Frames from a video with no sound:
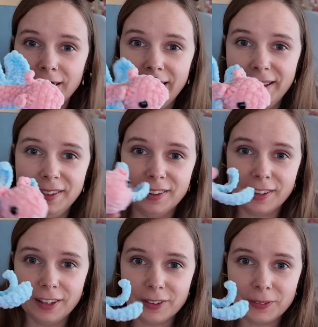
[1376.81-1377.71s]
And
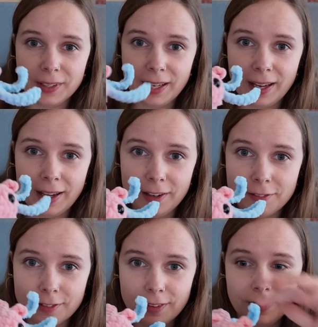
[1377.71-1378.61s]
there we
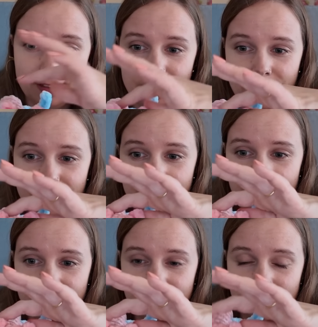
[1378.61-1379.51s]
have the
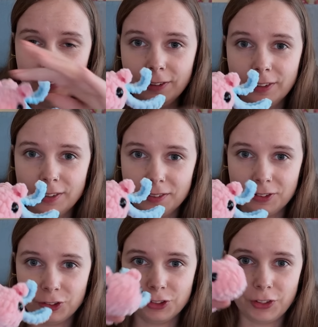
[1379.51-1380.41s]
little
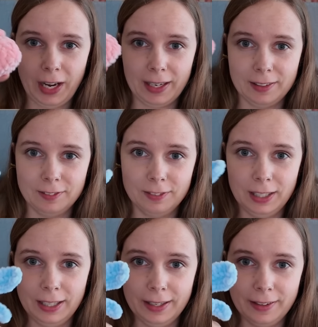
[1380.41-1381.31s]

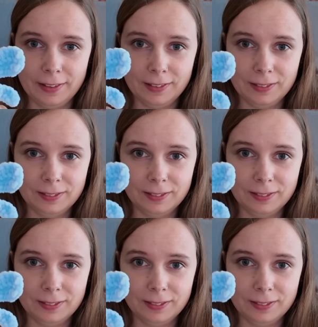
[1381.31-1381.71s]
dragonfly.